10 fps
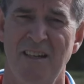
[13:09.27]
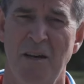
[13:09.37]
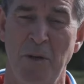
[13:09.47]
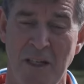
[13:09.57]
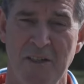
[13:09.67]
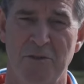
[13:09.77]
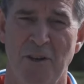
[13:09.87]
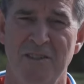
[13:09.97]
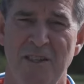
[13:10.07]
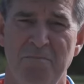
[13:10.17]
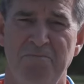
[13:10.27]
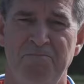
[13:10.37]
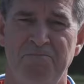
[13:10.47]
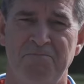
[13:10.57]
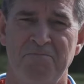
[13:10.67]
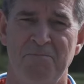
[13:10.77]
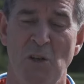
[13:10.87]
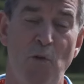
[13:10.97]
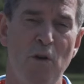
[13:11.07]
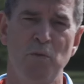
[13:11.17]
And we need to trust Him. The
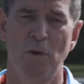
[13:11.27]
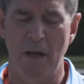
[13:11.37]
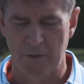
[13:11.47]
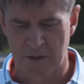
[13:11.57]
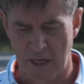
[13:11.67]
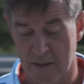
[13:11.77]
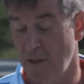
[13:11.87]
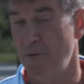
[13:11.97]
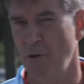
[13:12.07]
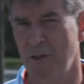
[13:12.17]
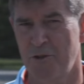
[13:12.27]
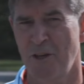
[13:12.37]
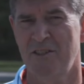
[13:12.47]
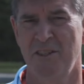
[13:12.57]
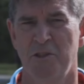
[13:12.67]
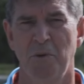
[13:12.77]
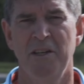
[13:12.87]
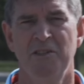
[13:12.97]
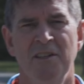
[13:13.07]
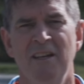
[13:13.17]
fourth word I would say is if you're in a trust
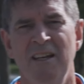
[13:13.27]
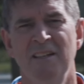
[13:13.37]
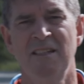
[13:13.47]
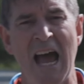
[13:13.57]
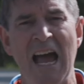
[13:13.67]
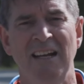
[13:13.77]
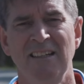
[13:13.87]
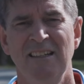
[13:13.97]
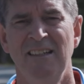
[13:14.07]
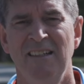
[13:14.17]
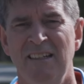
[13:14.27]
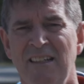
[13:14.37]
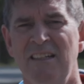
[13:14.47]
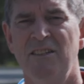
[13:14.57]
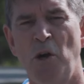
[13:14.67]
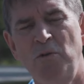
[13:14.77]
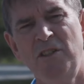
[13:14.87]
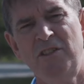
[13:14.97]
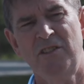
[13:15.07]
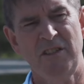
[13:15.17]
situation is act. Don't
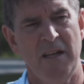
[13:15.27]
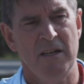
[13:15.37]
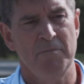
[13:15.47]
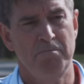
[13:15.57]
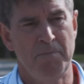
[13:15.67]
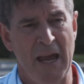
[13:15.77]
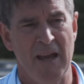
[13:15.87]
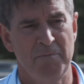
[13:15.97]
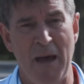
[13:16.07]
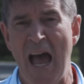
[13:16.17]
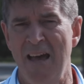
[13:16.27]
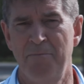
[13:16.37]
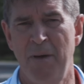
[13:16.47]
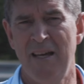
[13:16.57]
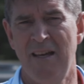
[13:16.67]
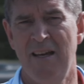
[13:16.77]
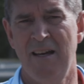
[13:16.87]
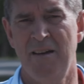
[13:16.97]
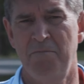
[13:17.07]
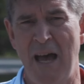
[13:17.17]
just sit pa pa
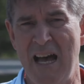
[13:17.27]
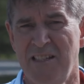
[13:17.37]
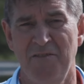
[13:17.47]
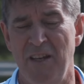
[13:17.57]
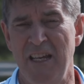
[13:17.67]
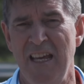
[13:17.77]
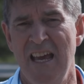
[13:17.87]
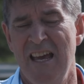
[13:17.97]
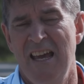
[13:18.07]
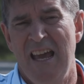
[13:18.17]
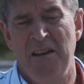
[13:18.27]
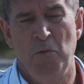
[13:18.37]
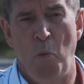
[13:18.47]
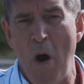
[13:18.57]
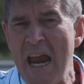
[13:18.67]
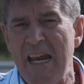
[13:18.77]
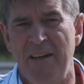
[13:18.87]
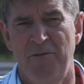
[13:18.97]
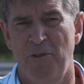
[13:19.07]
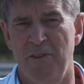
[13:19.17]
uh, passively and wait
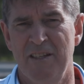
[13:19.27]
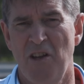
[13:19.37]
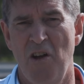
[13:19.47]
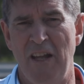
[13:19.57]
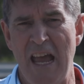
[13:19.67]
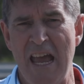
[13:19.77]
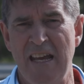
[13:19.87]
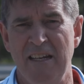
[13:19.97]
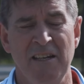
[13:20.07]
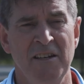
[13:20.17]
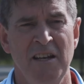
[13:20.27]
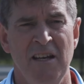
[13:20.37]
for this all to end and